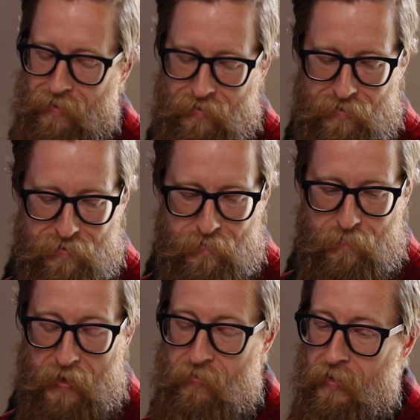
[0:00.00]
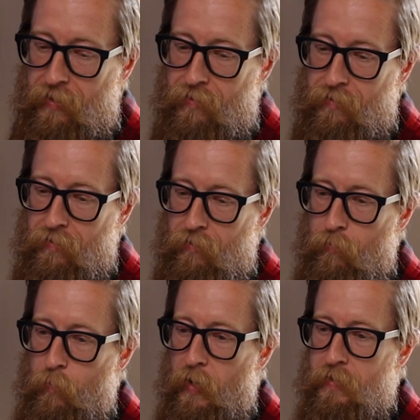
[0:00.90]
I think
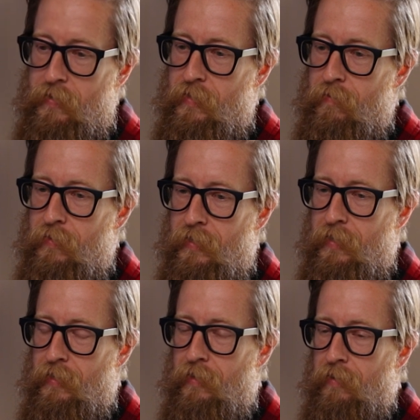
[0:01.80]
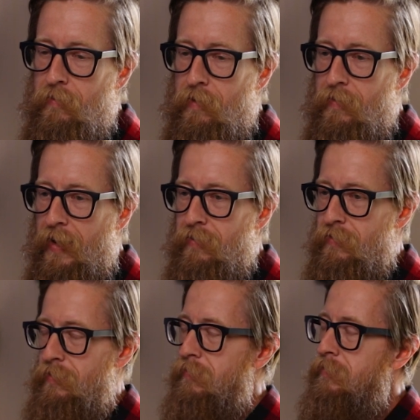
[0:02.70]
positivity in that
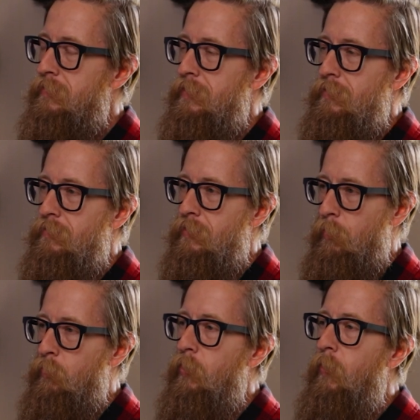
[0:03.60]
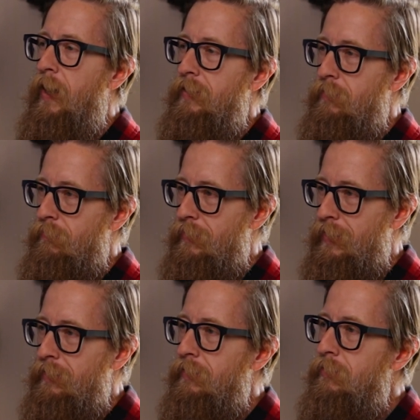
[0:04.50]
sense is a proactive
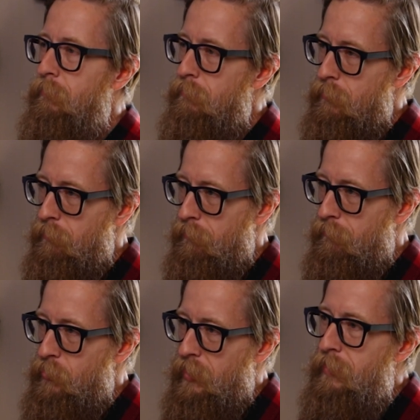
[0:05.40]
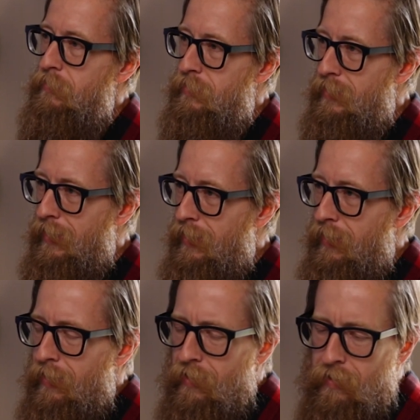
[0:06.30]
thing that you sort of chase.
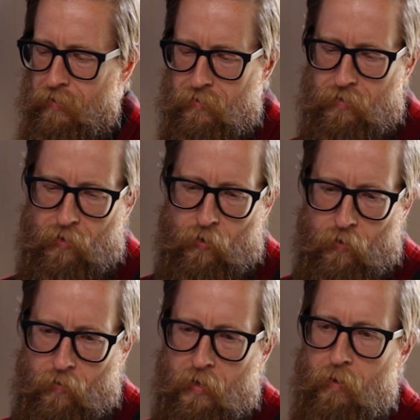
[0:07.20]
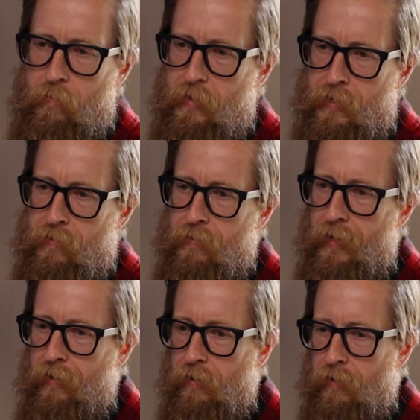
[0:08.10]
So,
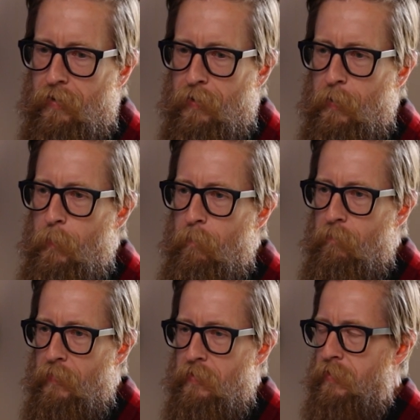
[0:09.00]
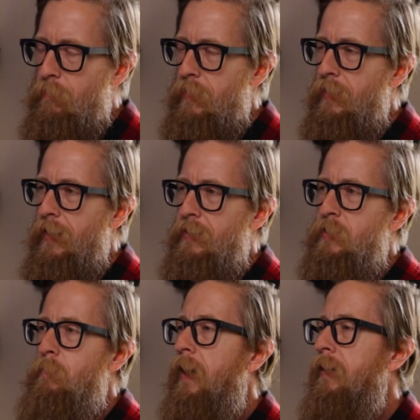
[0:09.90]
it's something that I
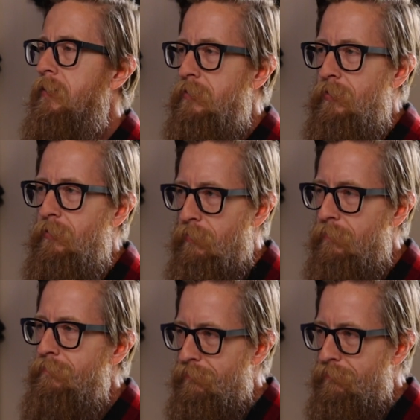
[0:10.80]
aspire to.